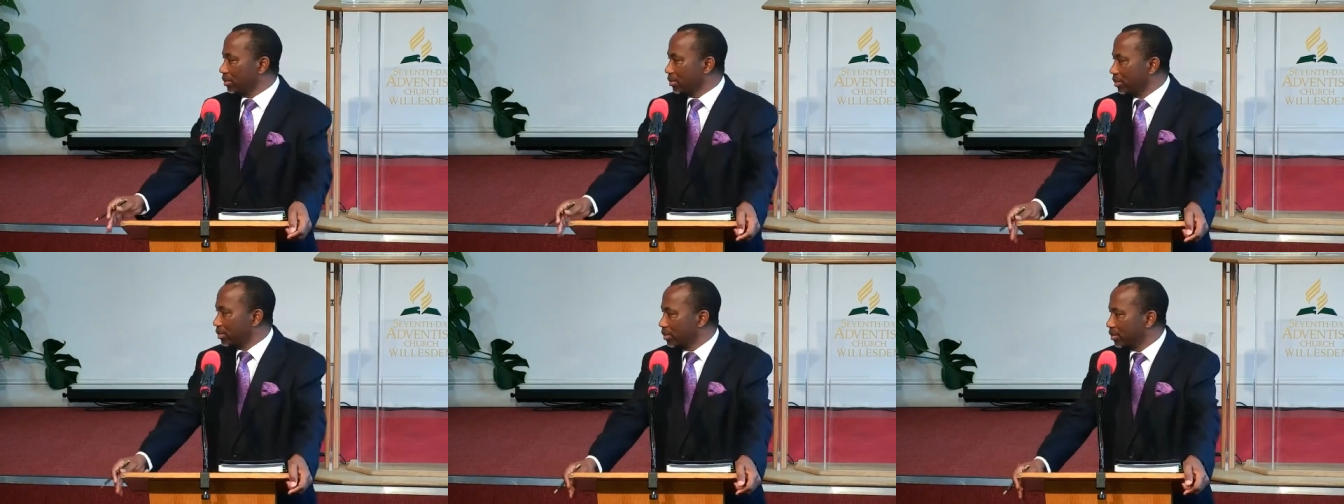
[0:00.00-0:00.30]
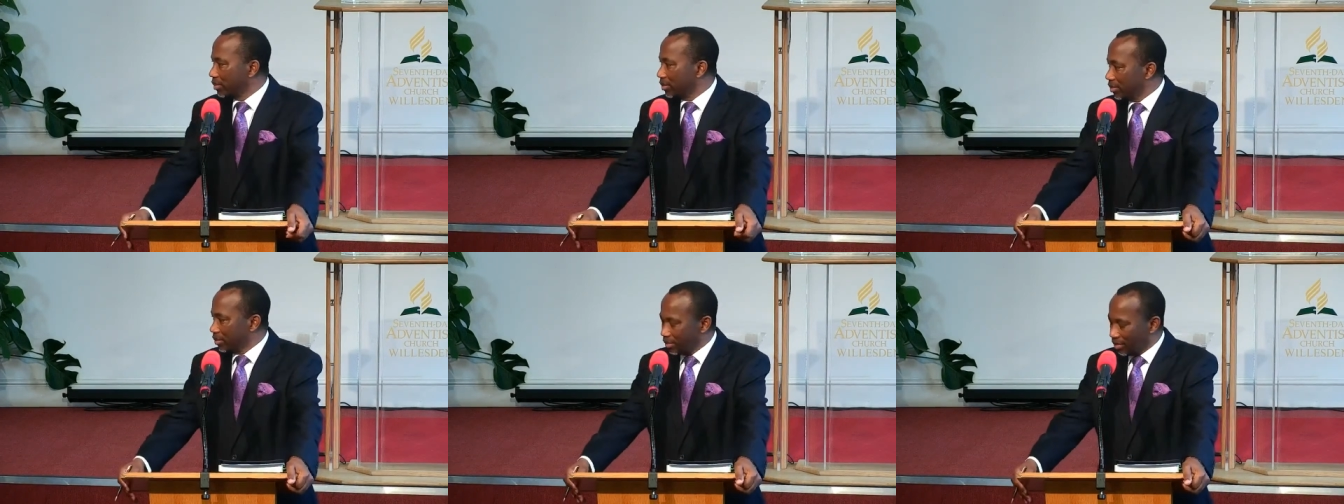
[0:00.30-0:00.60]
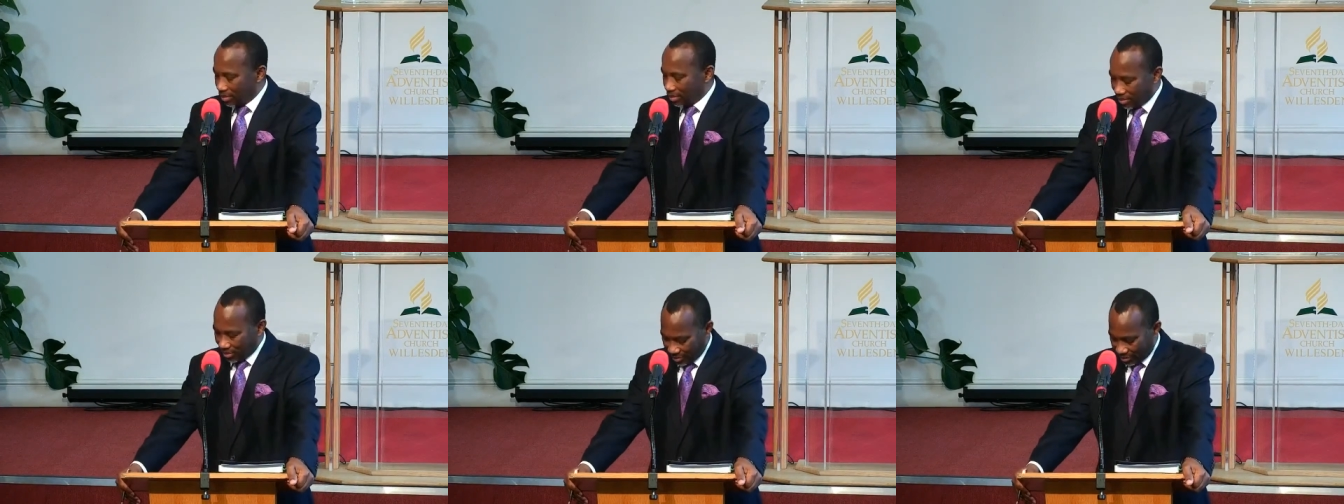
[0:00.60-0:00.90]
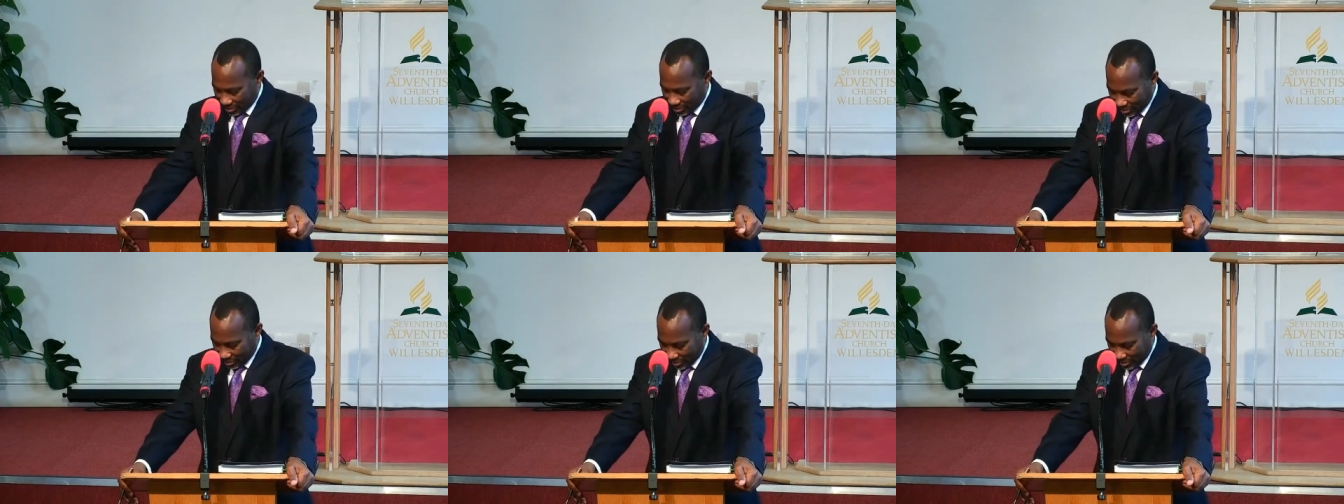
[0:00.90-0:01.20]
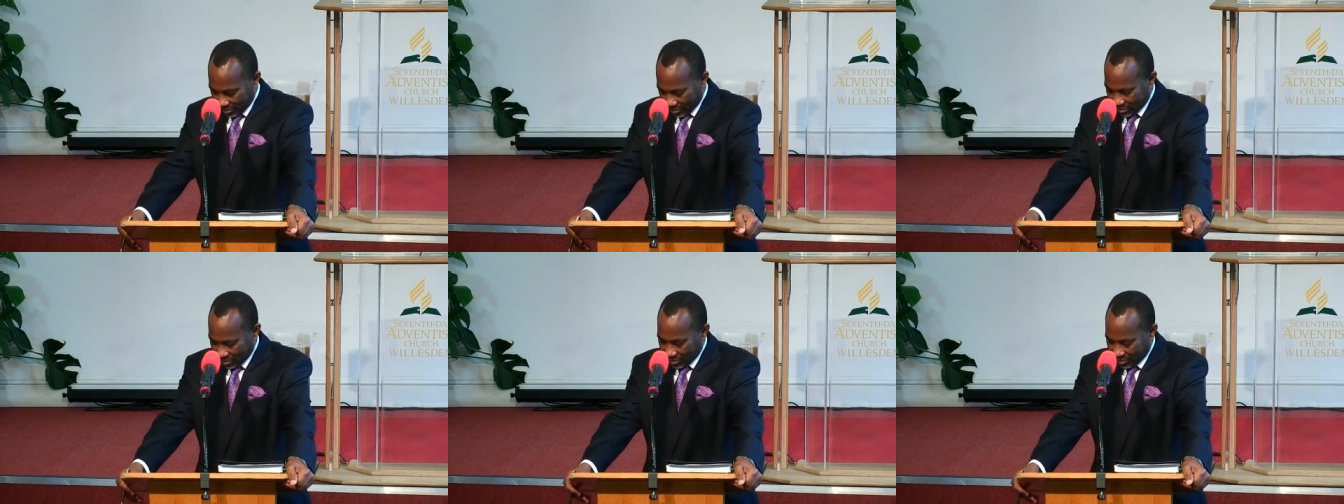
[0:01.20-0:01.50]
Where I'm going to, the
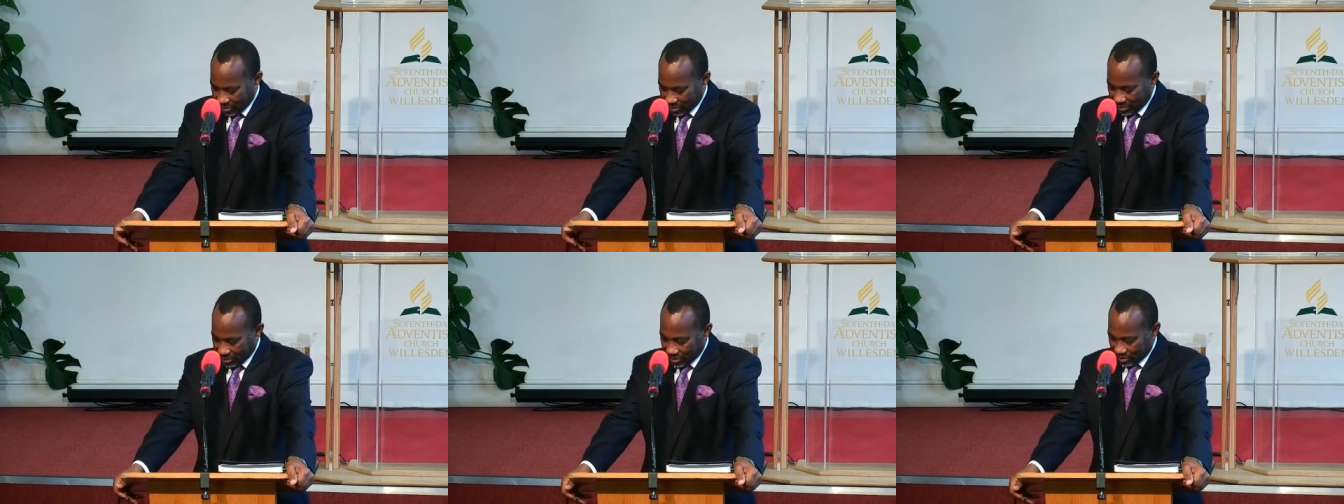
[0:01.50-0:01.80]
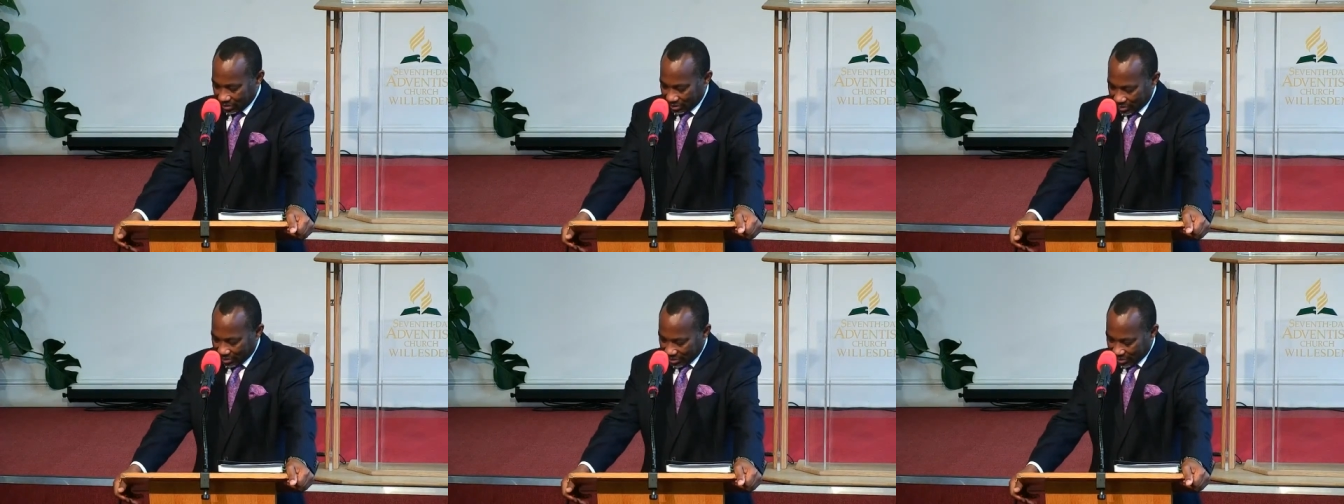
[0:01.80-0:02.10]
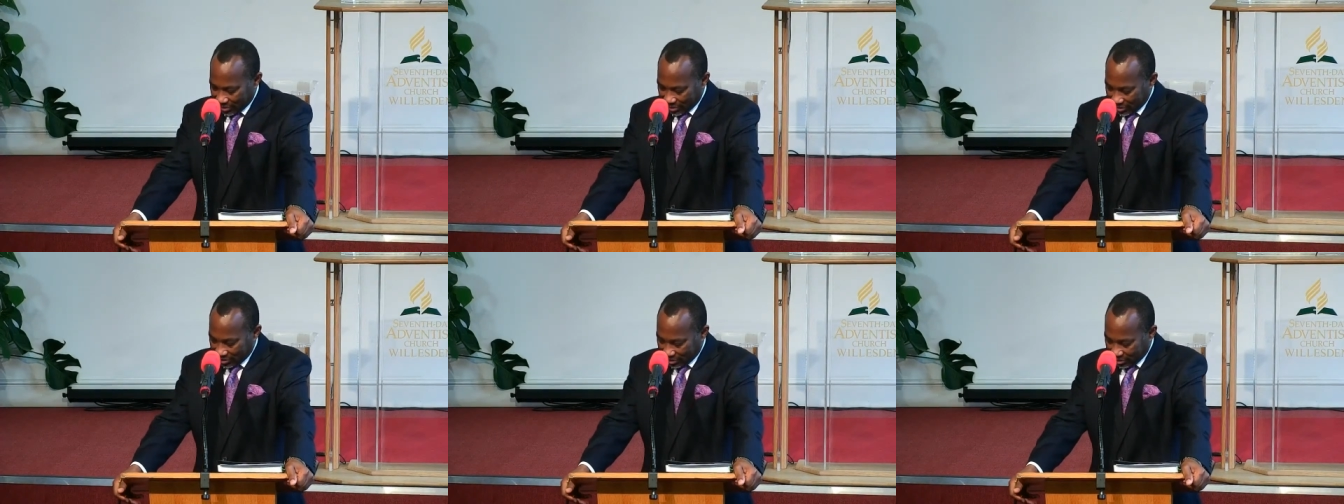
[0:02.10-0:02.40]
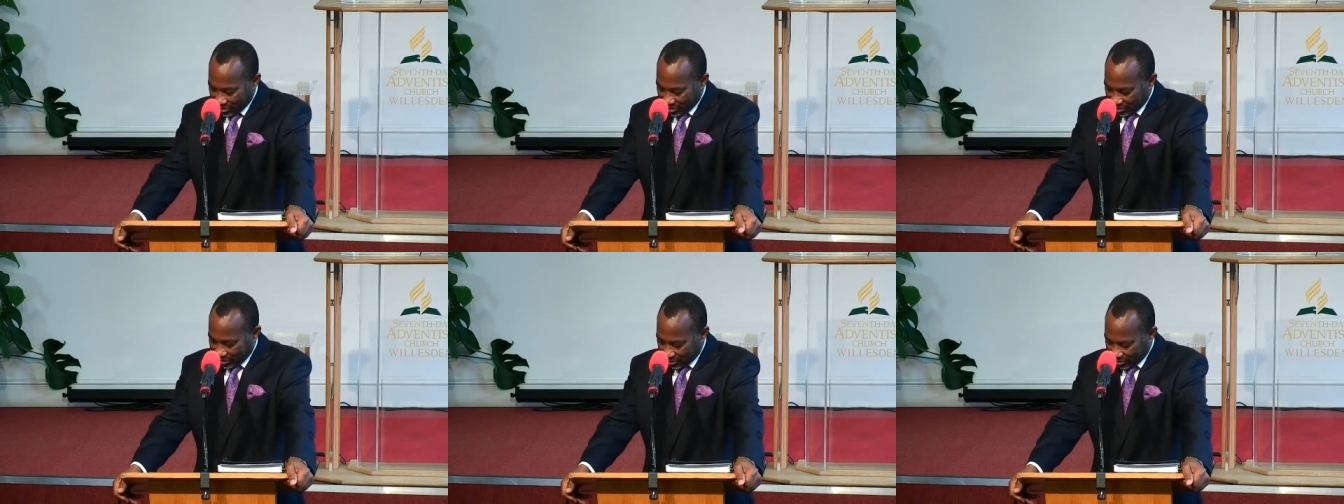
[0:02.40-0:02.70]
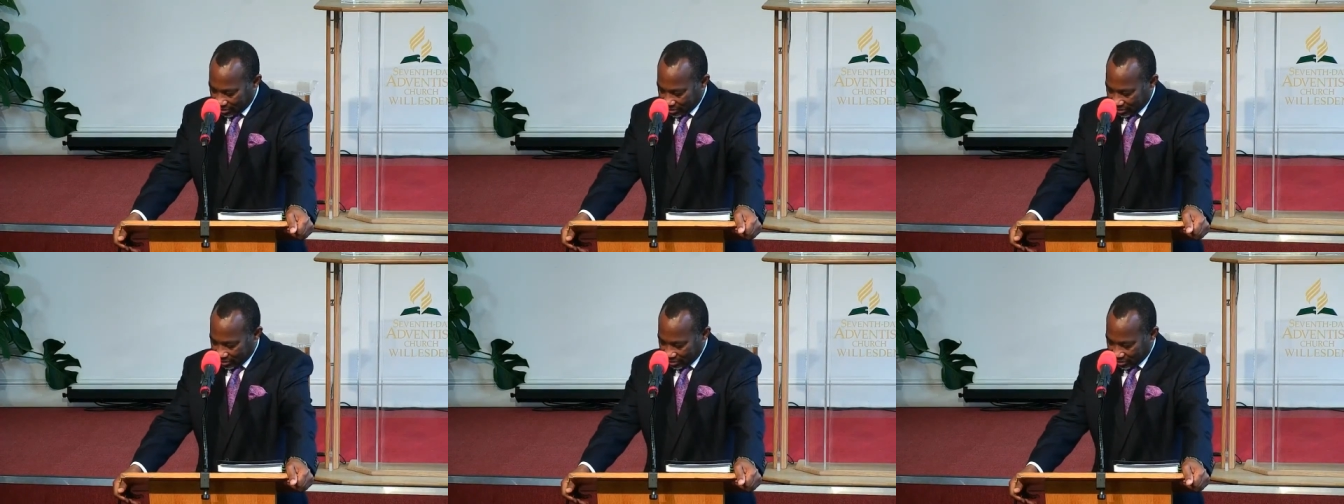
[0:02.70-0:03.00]
Lord knows where we
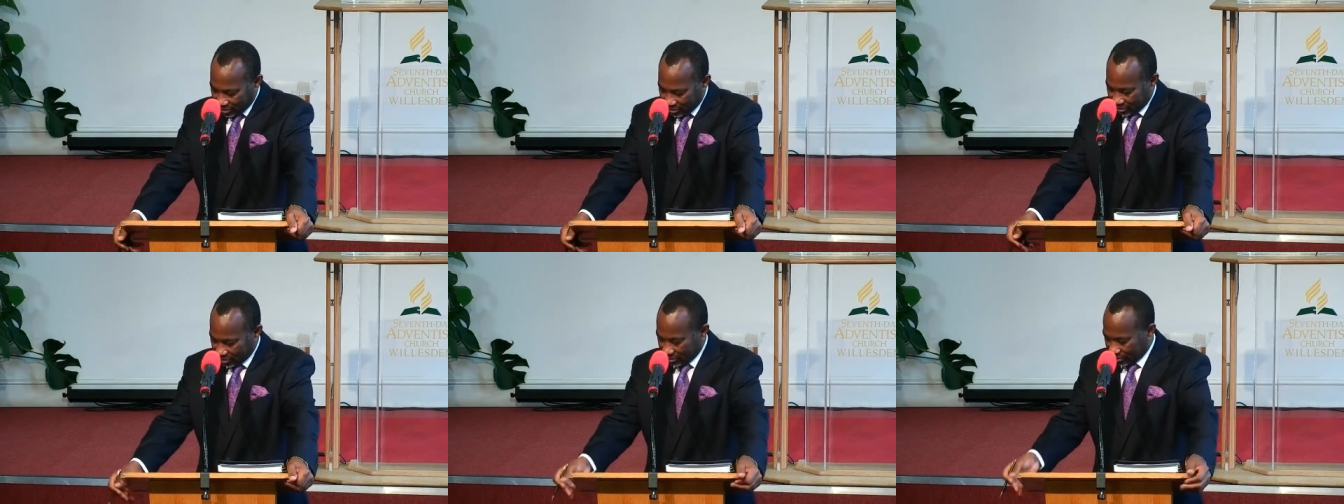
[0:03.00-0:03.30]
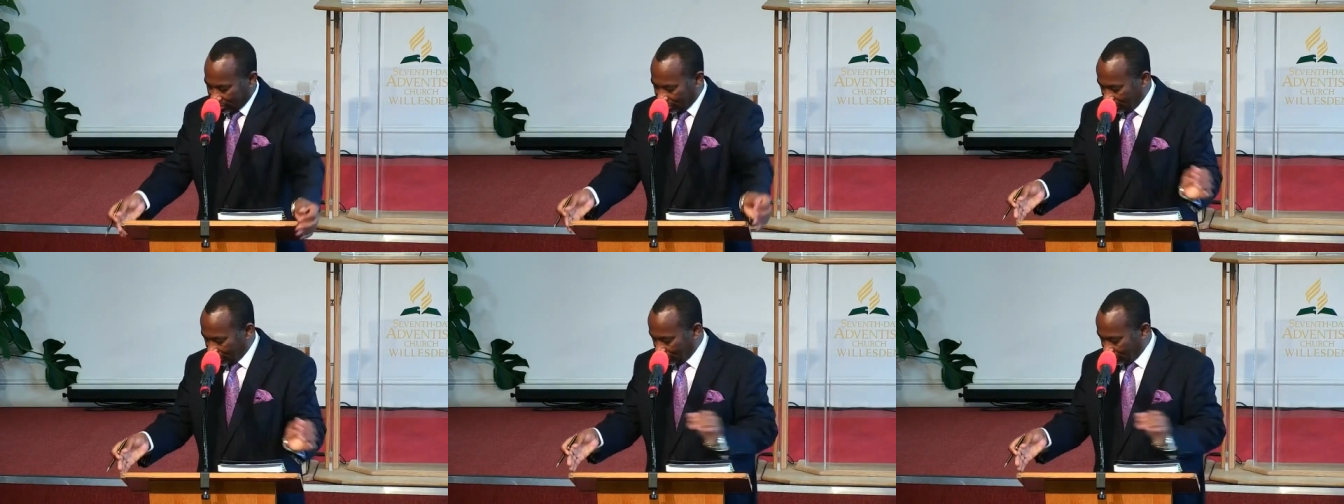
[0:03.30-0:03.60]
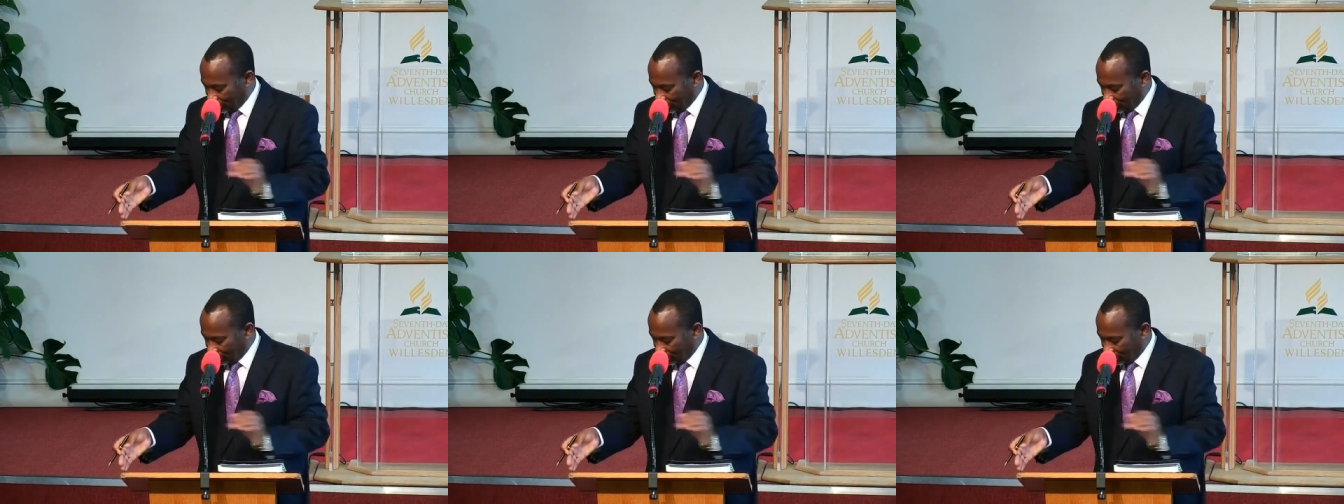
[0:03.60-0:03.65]
are in